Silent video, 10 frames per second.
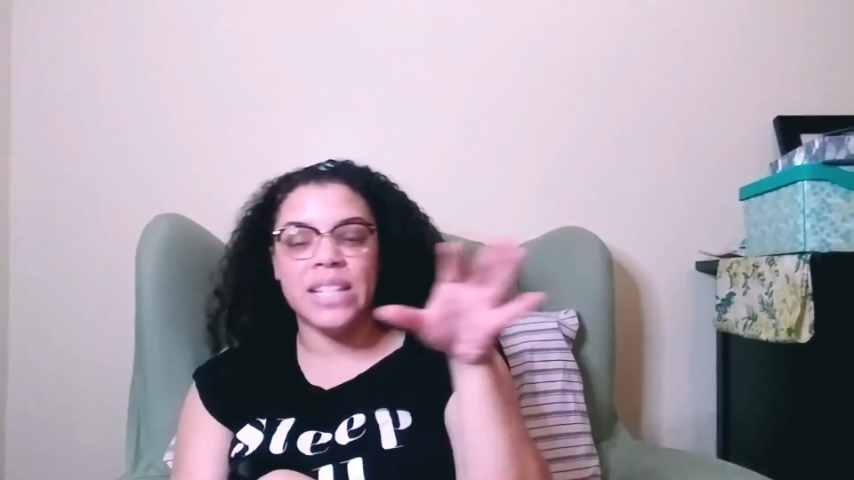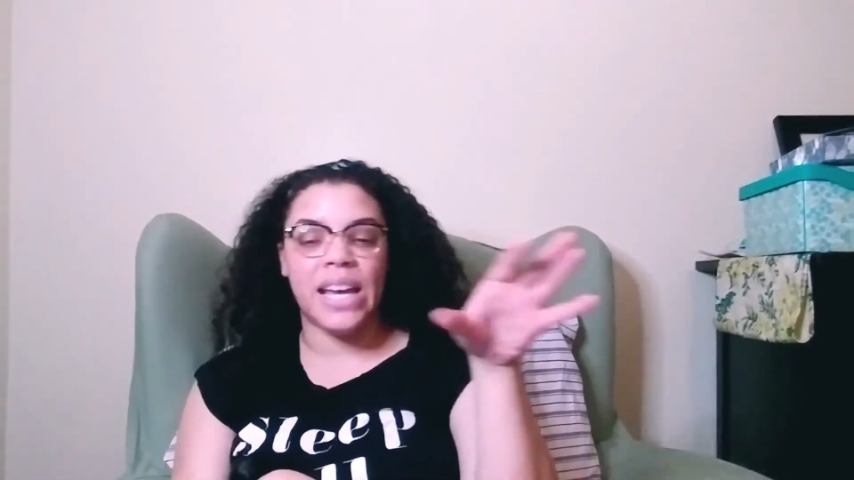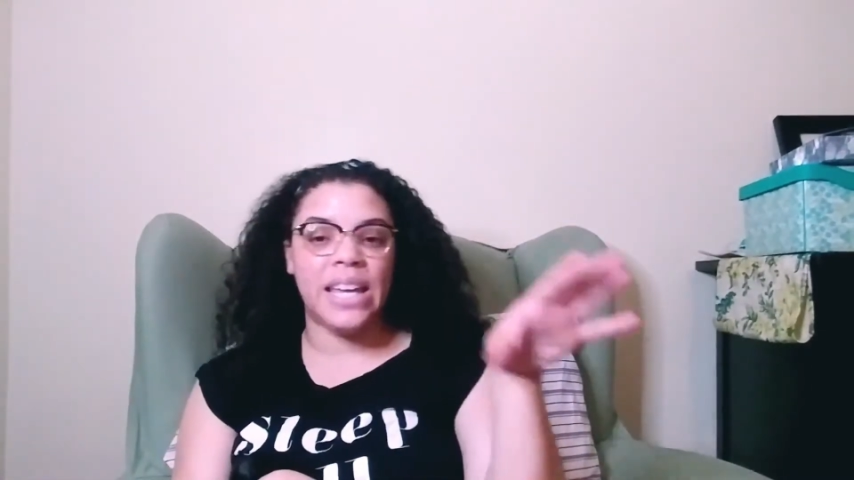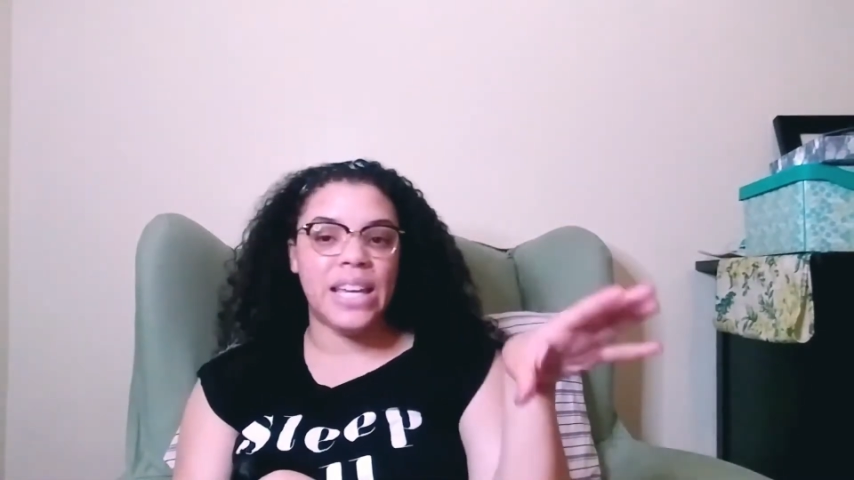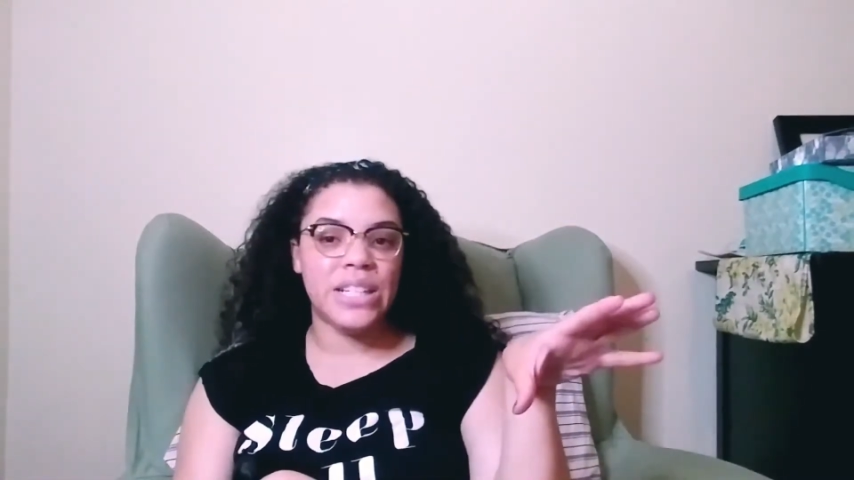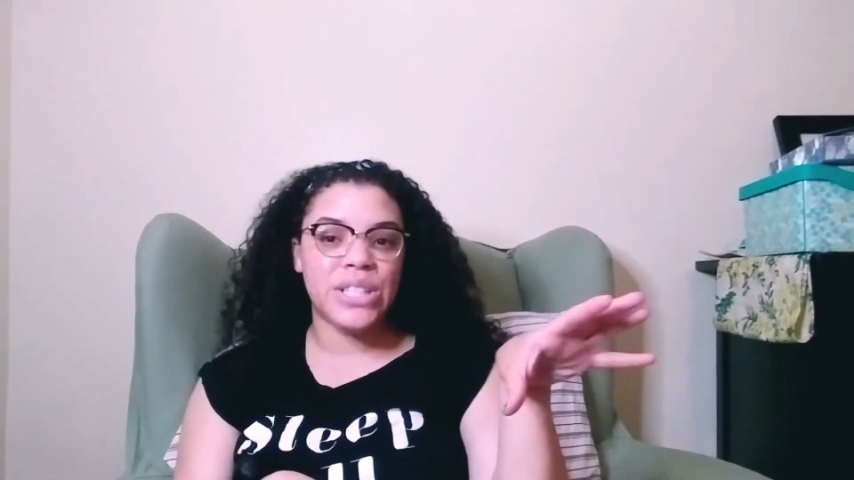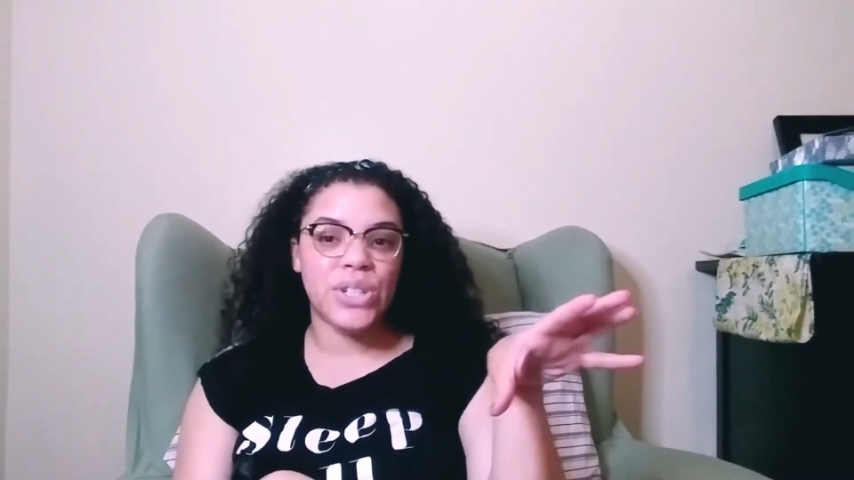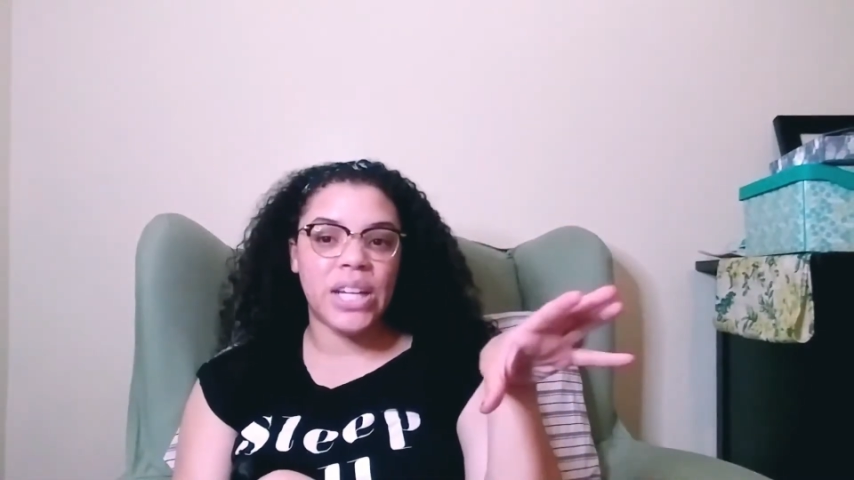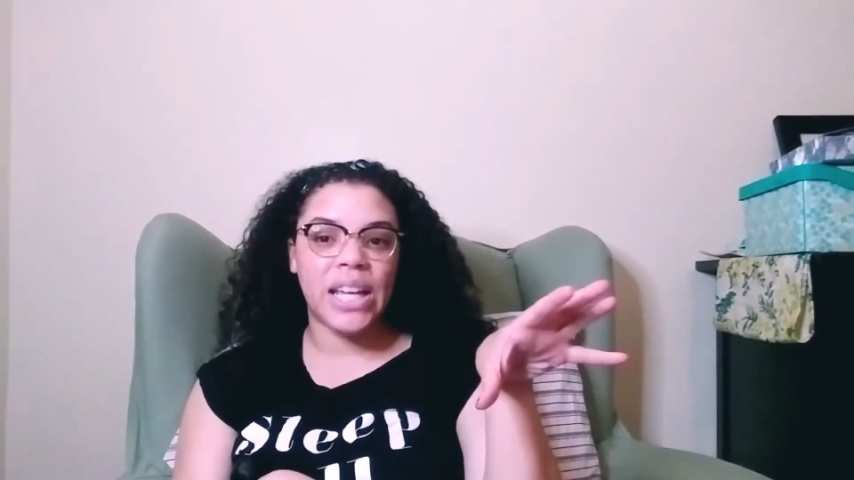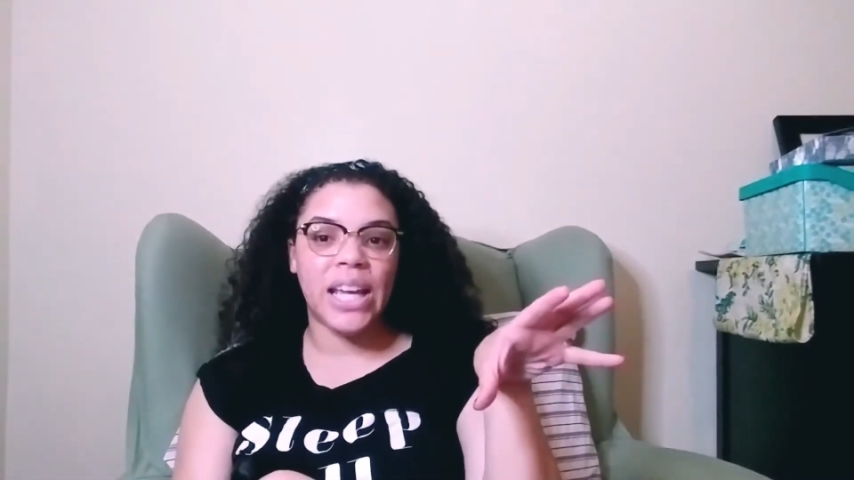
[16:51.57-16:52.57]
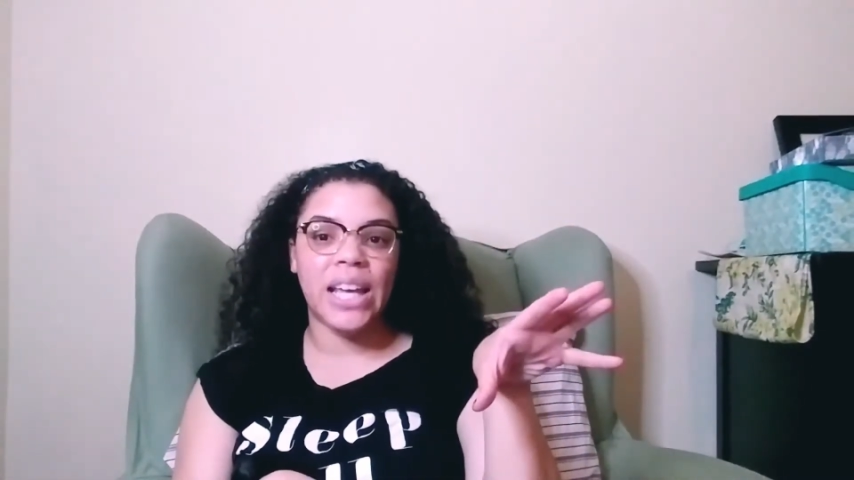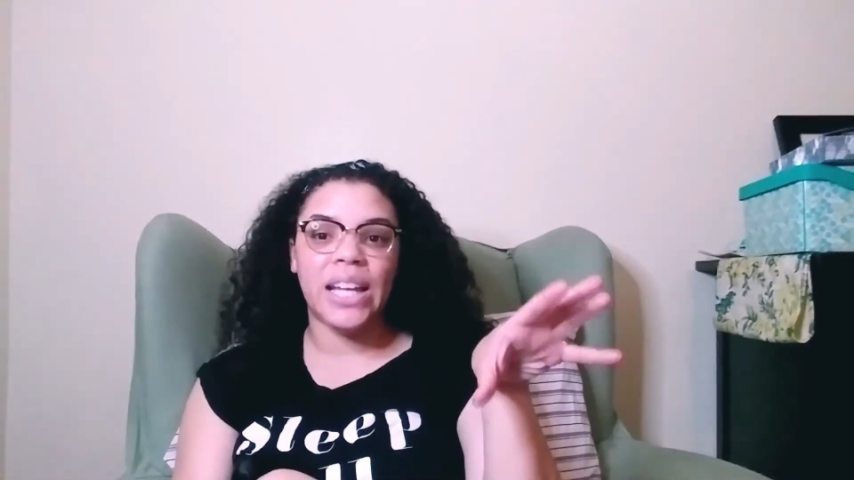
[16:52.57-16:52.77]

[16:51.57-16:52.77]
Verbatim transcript: not answering it.